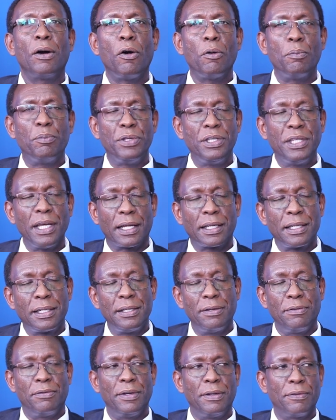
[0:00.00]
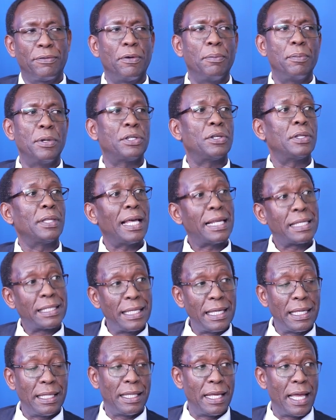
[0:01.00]
objective information. That's
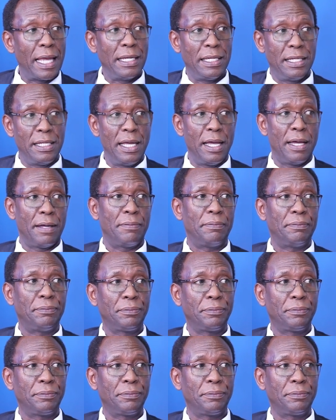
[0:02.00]
the idea.